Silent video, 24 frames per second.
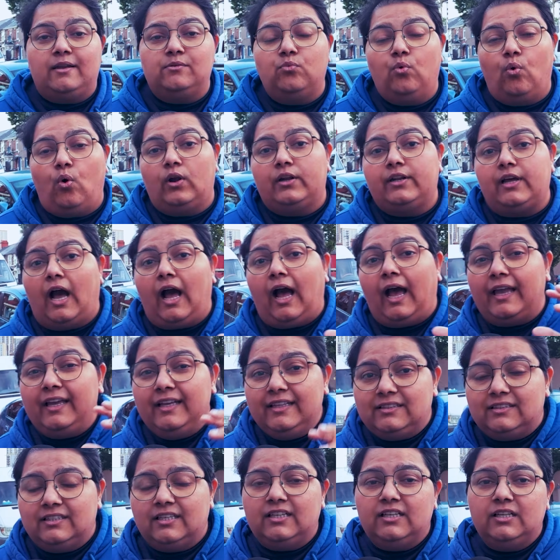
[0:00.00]
and what
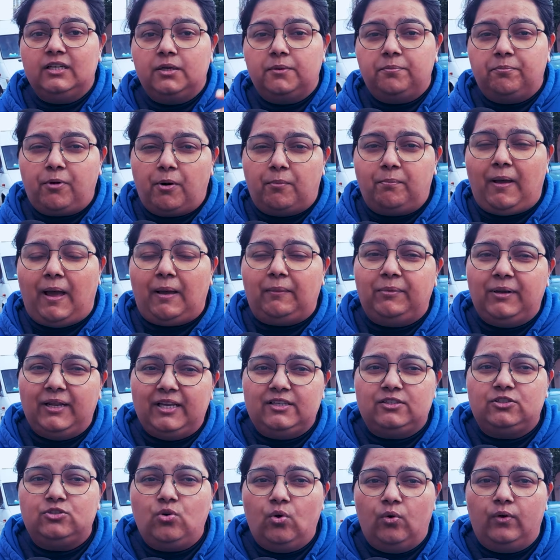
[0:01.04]
I think
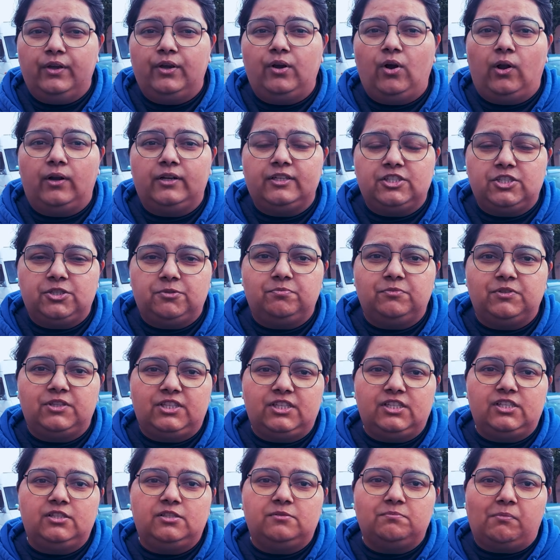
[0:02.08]
probably is going on in
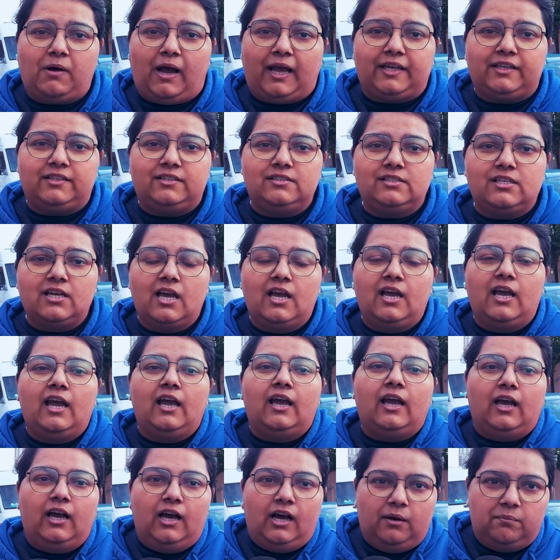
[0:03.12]
Smriti's mind
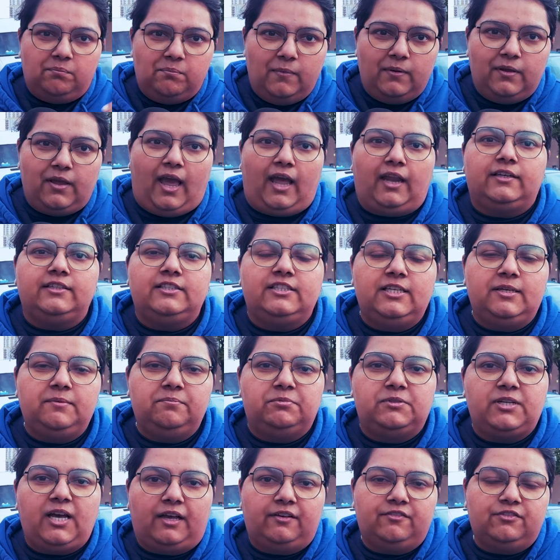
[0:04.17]
and
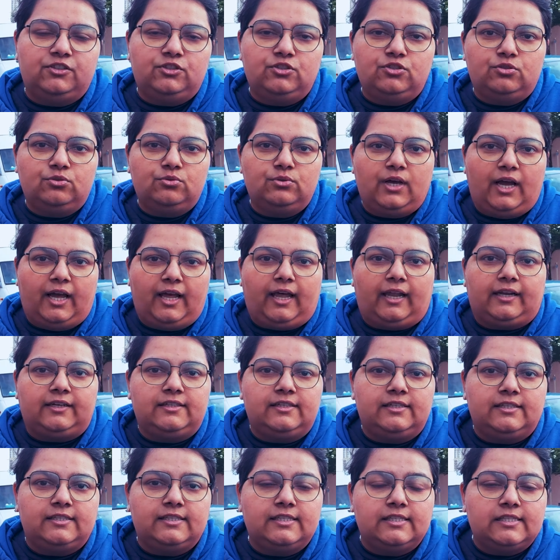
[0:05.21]
deep dive into the
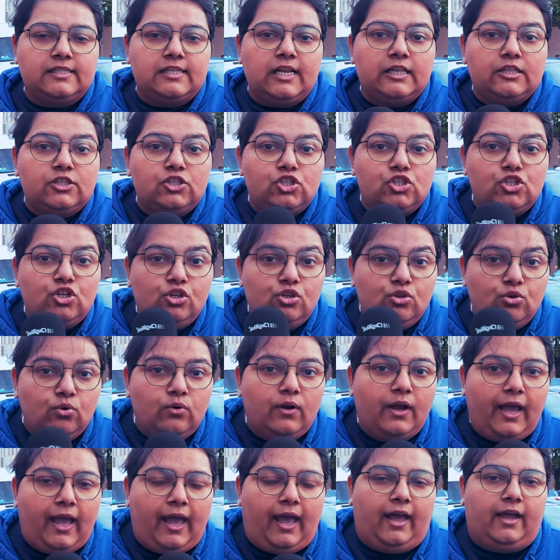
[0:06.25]
analysis, let's
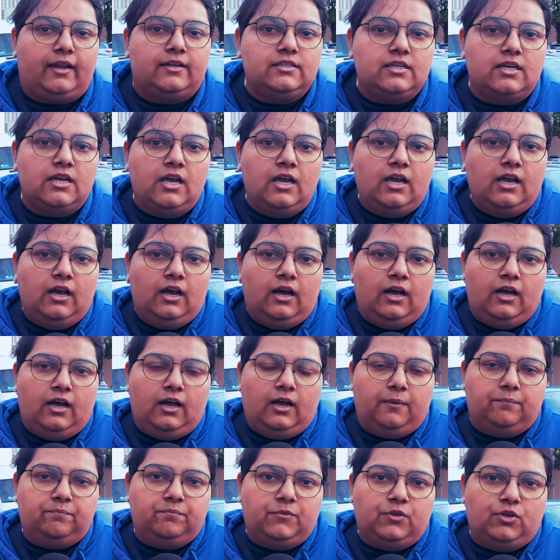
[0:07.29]
look at,
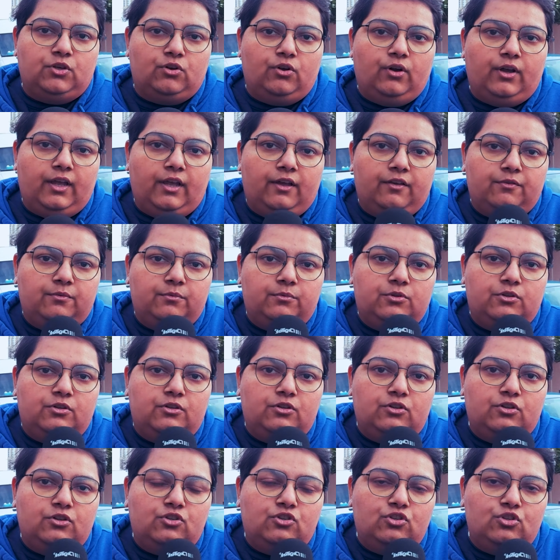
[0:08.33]

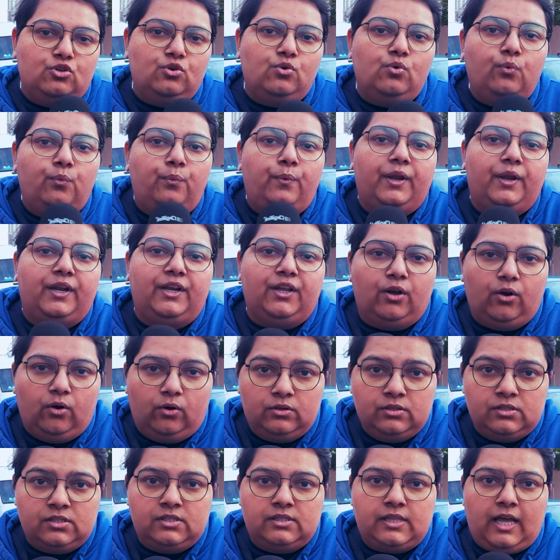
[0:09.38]
two
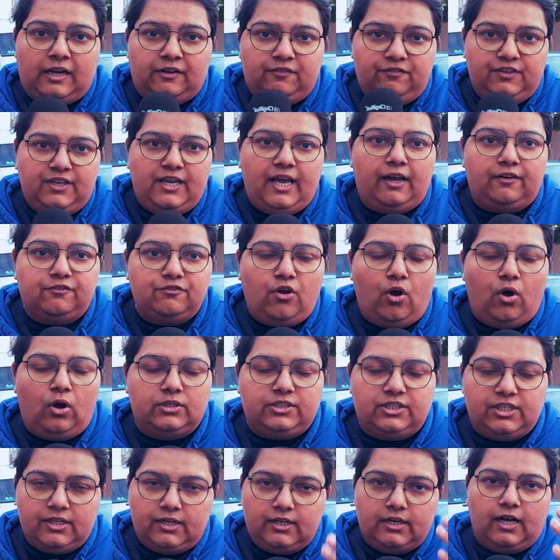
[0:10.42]
videos that we have
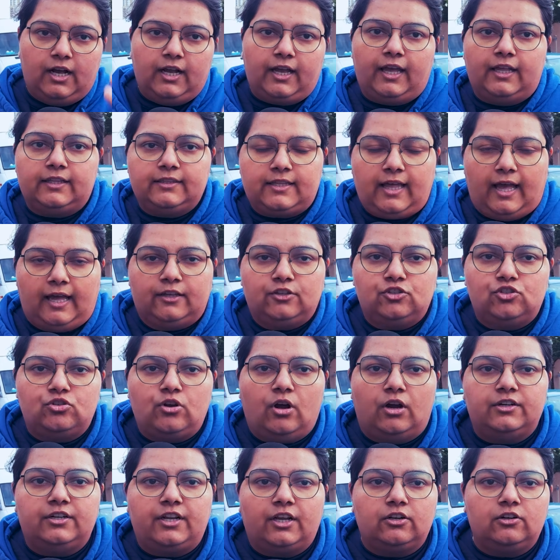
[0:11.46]
got here. Again, thanks to
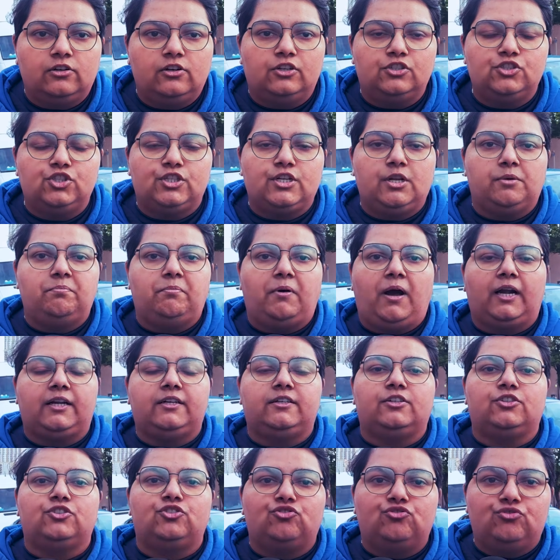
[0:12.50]
our technological
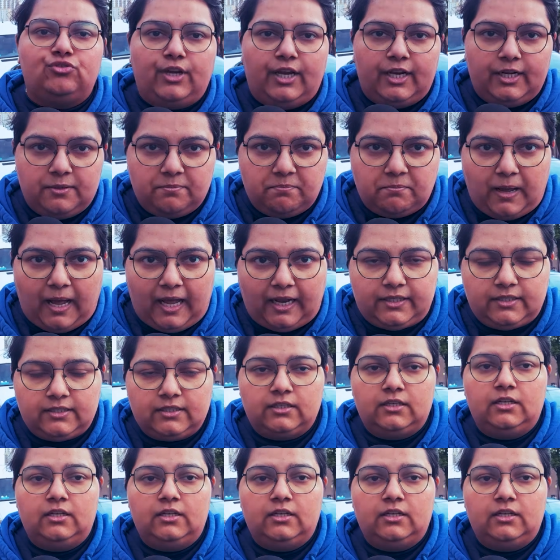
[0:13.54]
partner, StraightBat.